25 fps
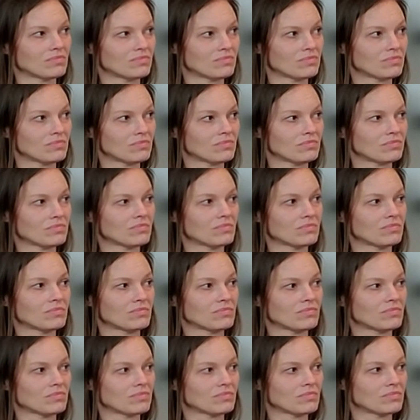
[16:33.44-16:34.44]

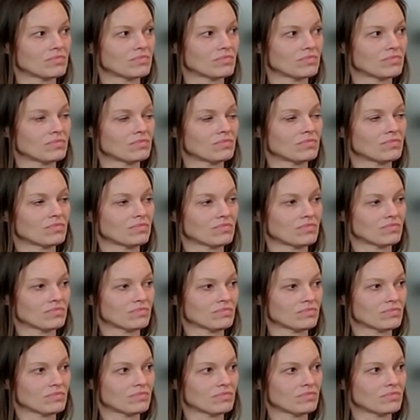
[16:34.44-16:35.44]

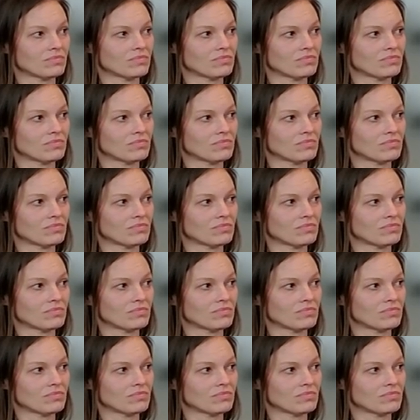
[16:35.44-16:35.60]
(not speaking)